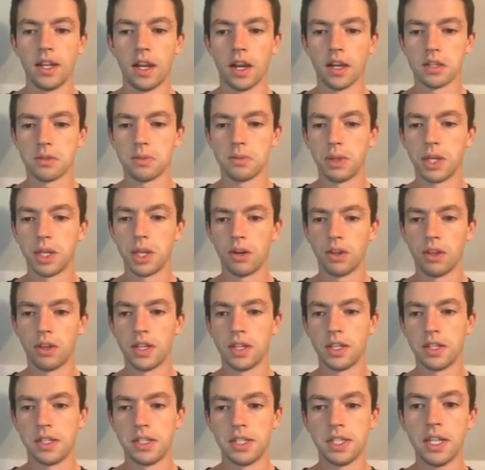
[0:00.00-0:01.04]
here. So we can go to
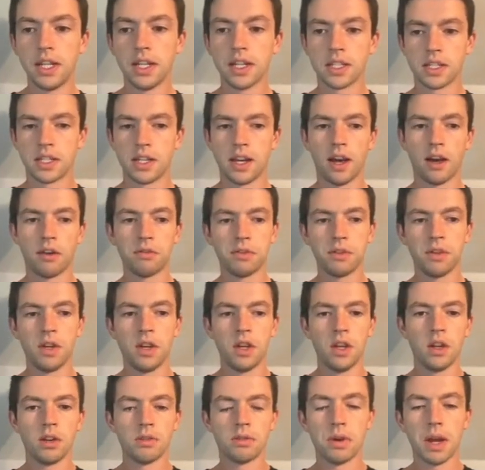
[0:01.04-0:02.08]
the Adidas stuff
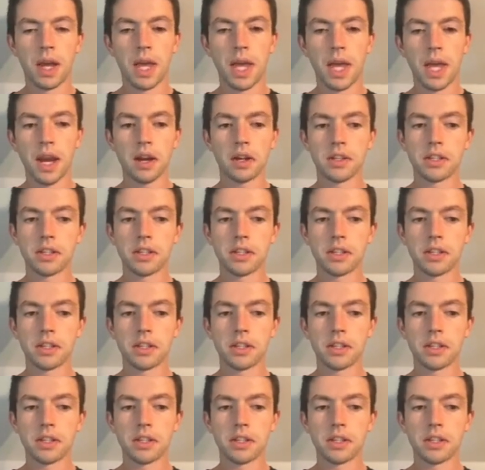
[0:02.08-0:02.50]
right here.